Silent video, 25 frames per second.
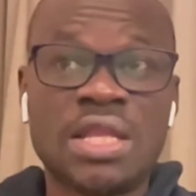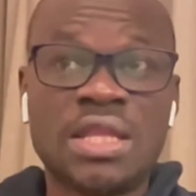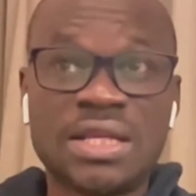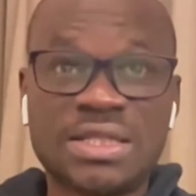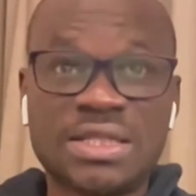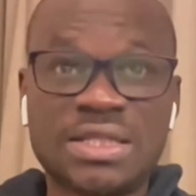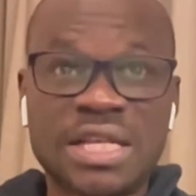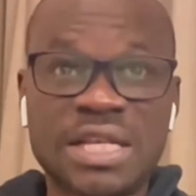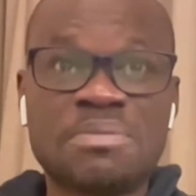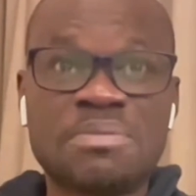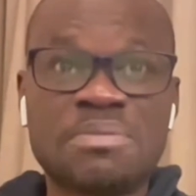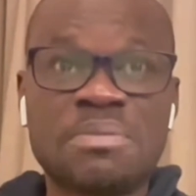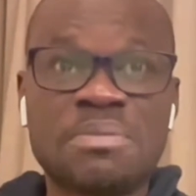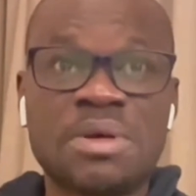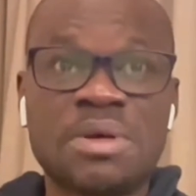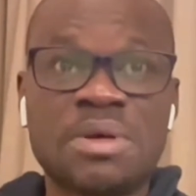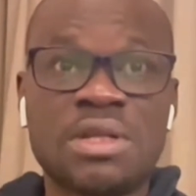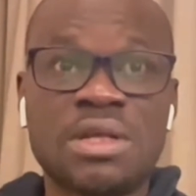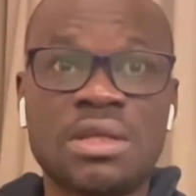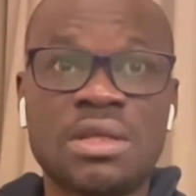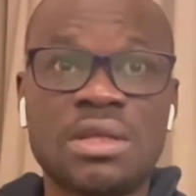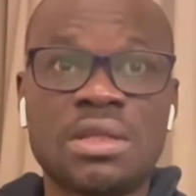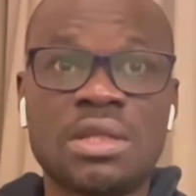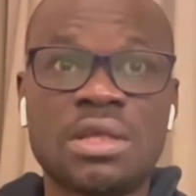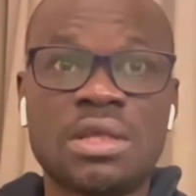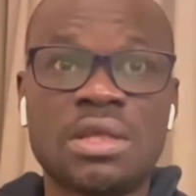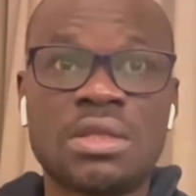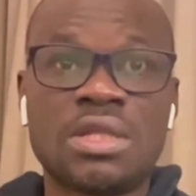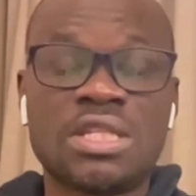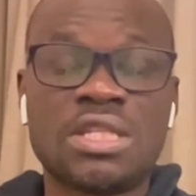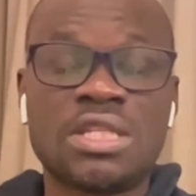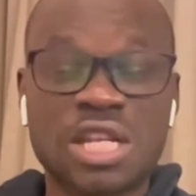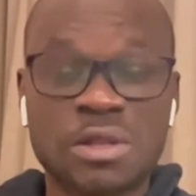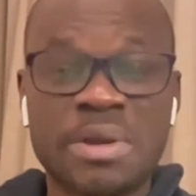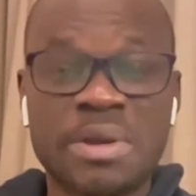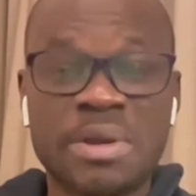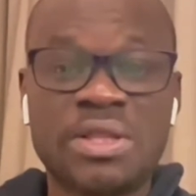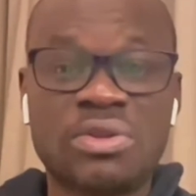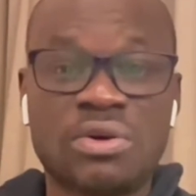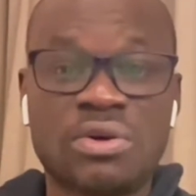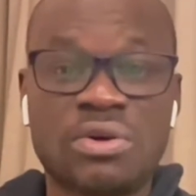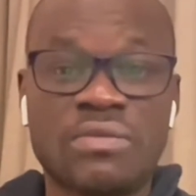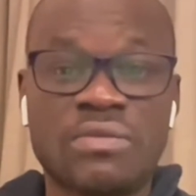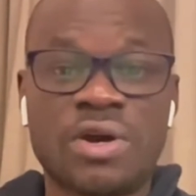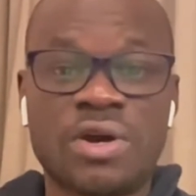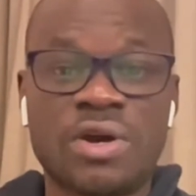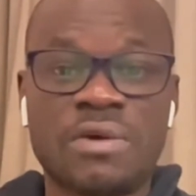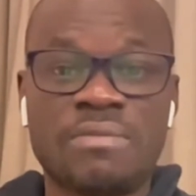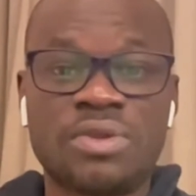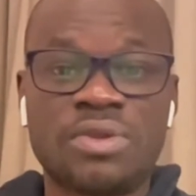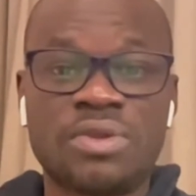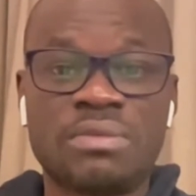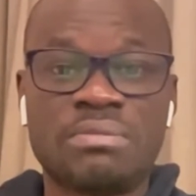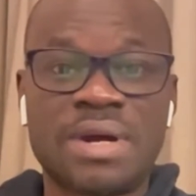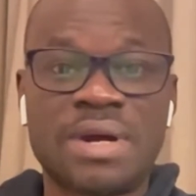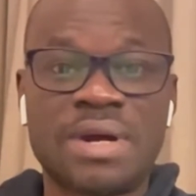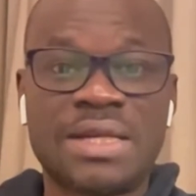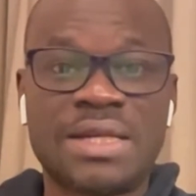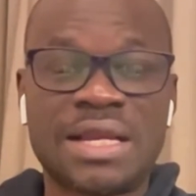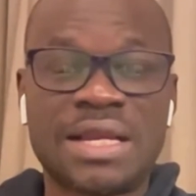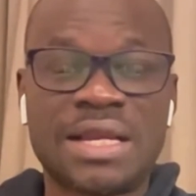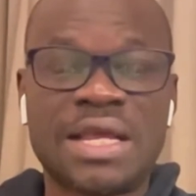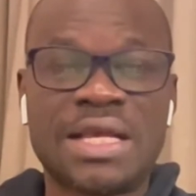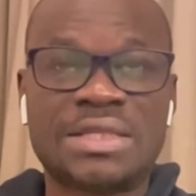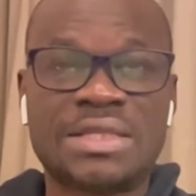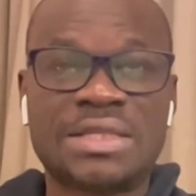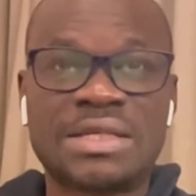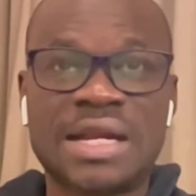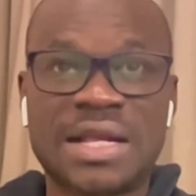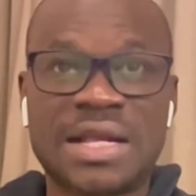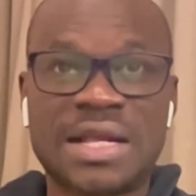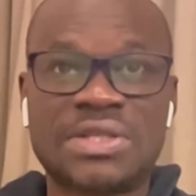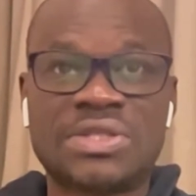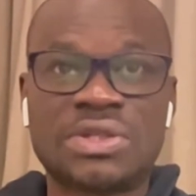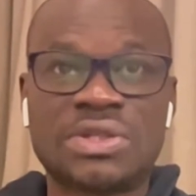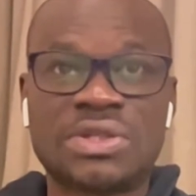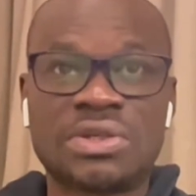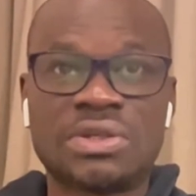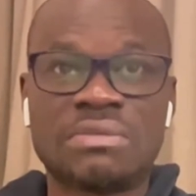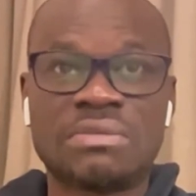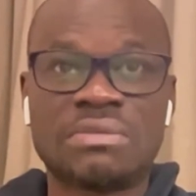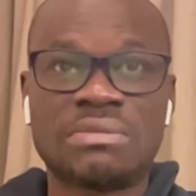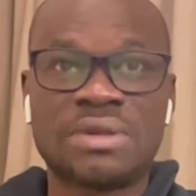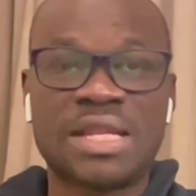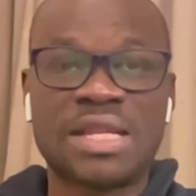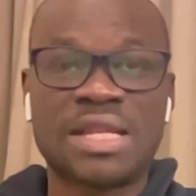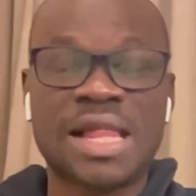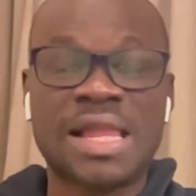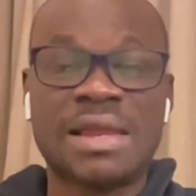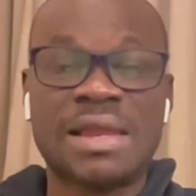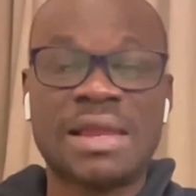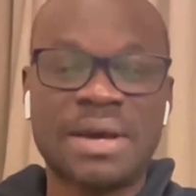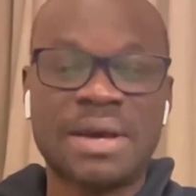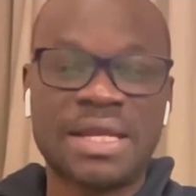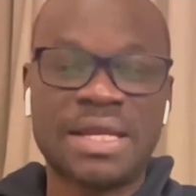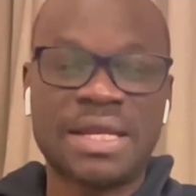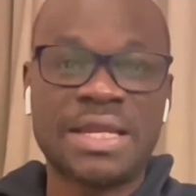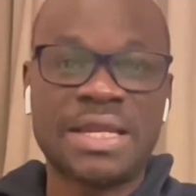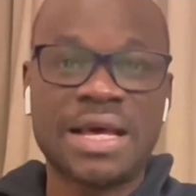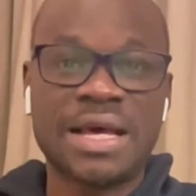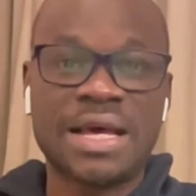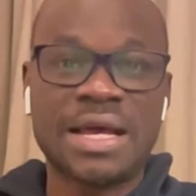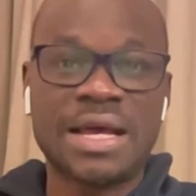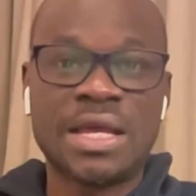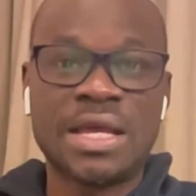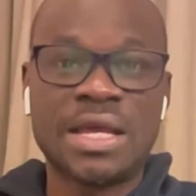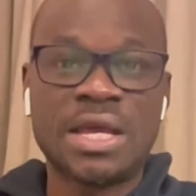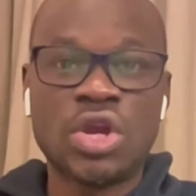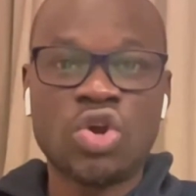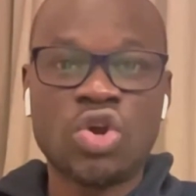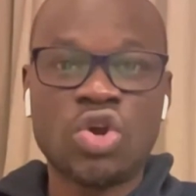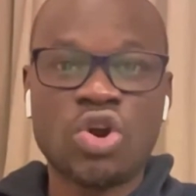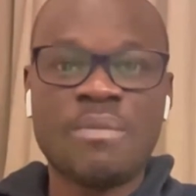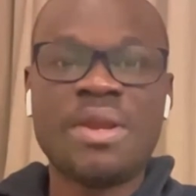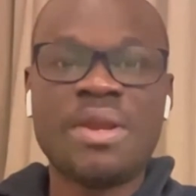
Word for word: The, state, the, the, the statement of um, Mandela's grandson, Mandla Mandela,